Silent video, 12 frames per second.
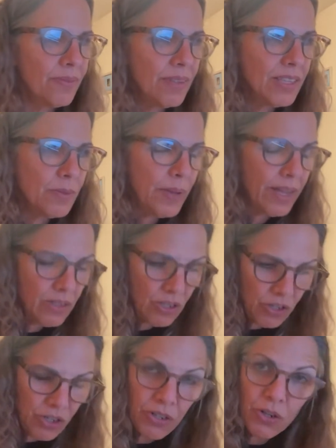It's about to
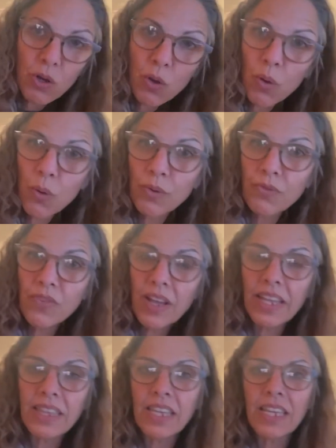turn cold
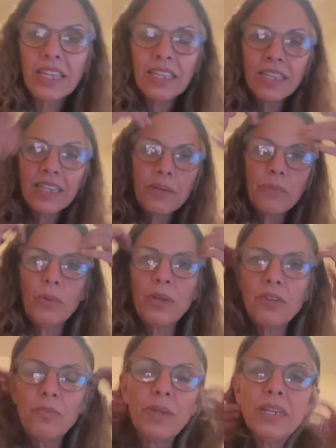finally, but we
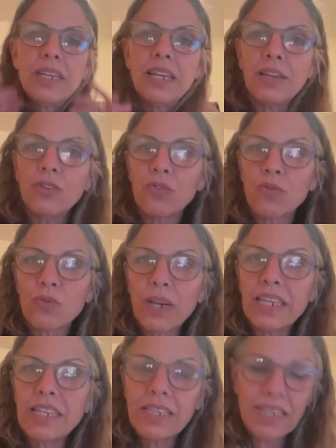have been in a
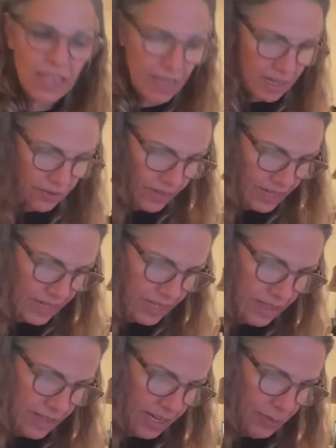crazy kind of
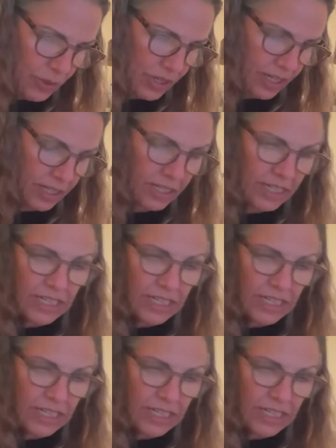Indian summer here.